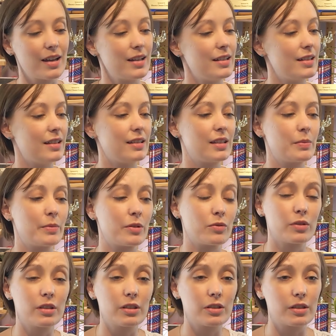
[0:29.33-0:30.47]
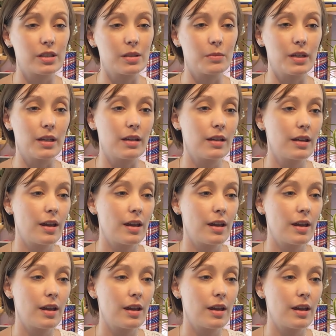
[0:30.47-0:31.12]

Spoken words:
and it's been really good to me.